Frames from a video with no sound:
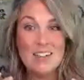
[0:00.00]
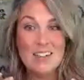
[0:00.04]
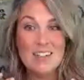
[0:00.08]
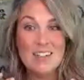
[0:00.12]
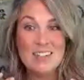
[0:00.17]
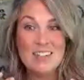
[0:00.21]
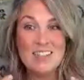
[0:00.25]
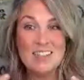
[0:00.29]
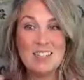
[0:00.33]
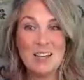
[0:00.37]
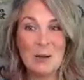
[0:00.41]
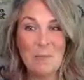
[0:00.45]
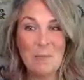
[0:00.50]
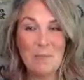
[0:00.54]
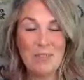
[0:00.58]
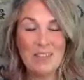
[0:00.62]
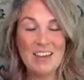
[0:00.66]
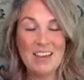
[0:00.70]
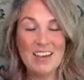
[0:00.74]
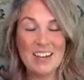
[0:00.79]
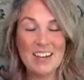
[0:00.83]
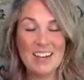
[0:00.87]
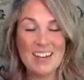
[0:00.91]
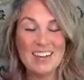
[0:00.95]

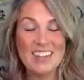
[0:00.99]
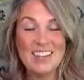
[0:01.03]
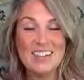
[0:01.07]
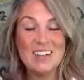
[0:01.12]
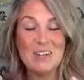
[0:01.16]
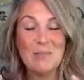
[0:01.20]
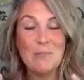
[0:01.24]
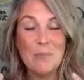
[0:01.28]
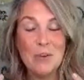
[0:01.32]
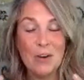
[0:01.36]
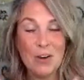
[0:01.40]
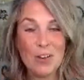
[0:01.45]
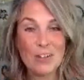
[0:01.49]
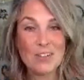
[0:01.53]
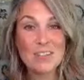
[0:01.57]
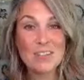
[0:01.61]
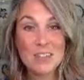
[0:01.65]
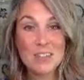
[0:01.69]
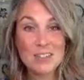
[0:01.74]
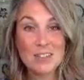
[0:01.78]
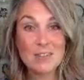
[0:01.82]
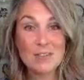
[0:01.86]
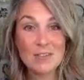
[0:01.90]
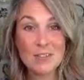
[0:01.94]
something
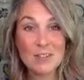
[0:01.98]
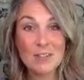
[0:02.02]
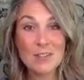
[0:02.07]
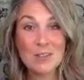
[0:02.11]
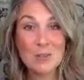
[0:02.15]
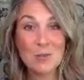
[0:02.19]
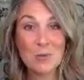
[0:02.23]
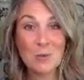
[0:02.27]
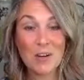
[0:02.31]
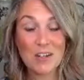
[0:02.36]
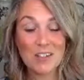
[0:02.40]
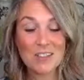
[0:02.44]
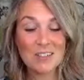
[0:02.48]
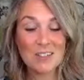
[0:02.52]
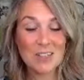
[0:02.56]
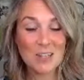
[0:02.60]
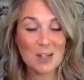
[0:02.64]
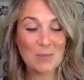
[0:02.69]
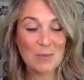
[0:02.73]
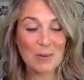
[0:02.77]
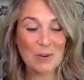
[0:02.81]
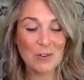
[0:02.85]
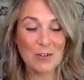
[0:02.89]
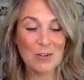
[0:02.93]
positive is going to
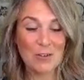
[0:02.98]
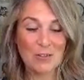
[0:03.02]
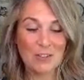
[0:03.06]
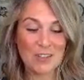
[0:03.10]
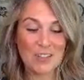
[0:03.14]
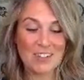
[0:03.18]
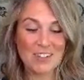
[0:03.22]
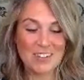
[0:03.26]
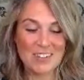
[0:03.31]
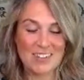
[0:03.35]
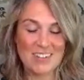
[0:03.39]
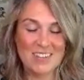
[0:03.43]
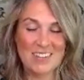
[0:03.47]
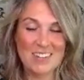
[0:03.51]
come out of it.